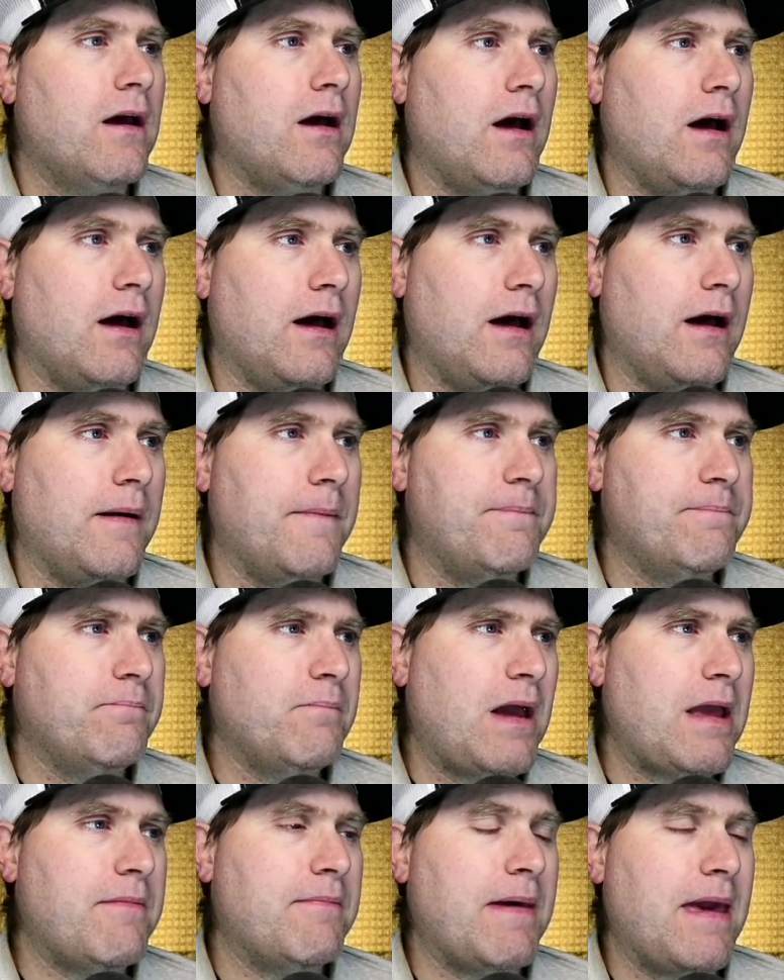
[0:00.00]
Um,
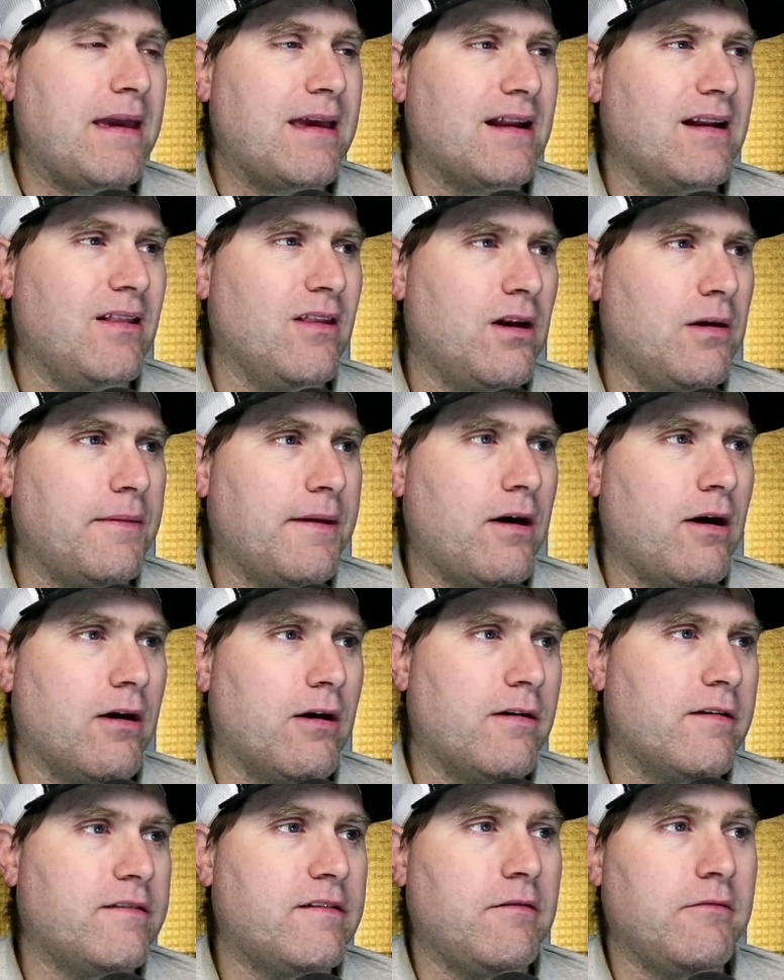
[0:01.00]
might make it a little bit
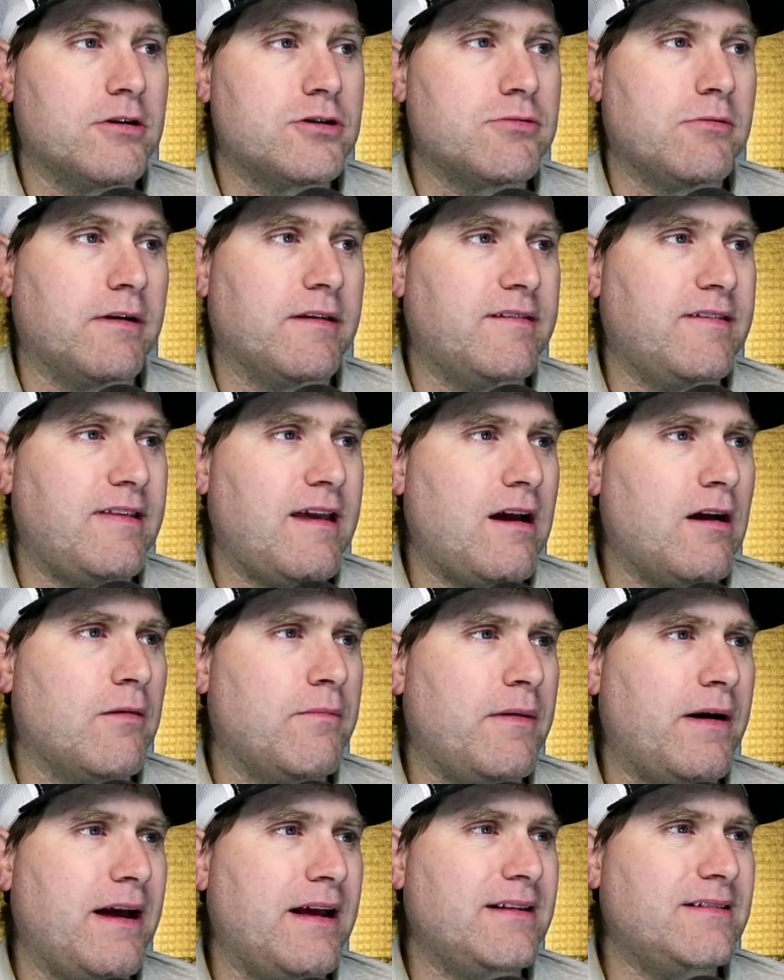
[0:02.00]
harder to see which one's
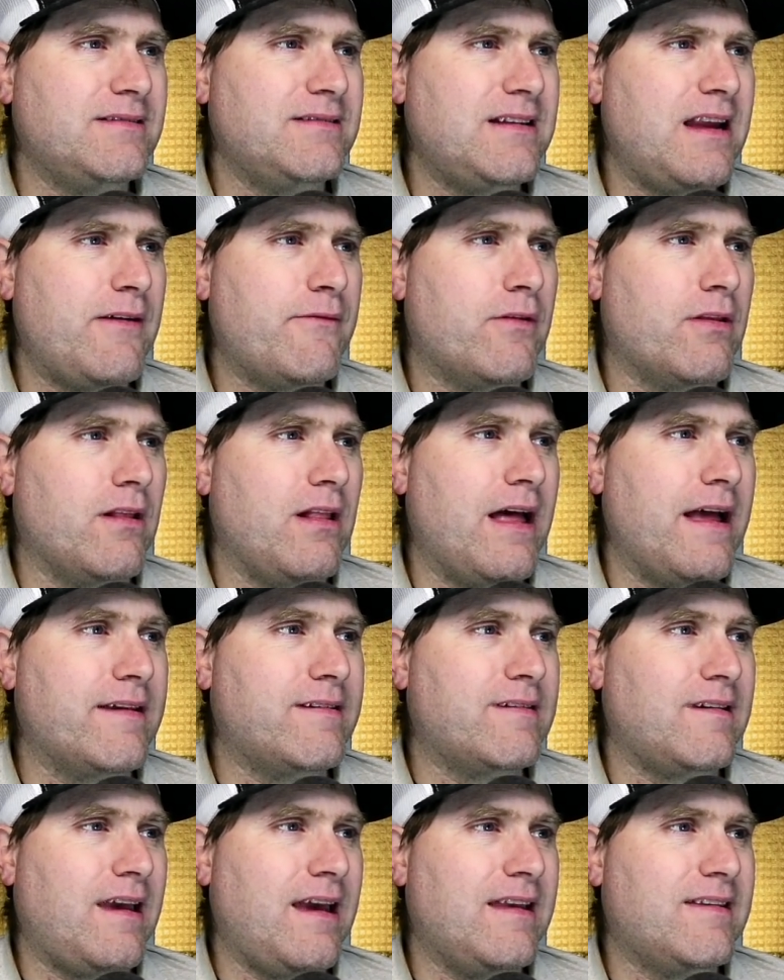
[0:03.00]
there, but
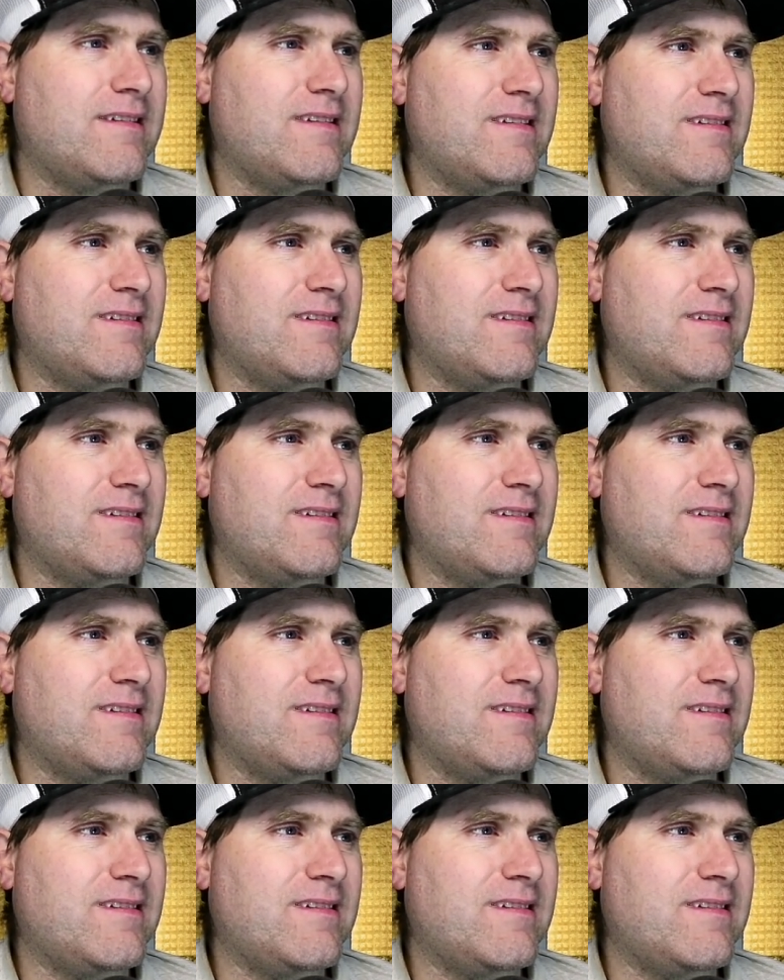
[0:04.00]
nevertheless, it's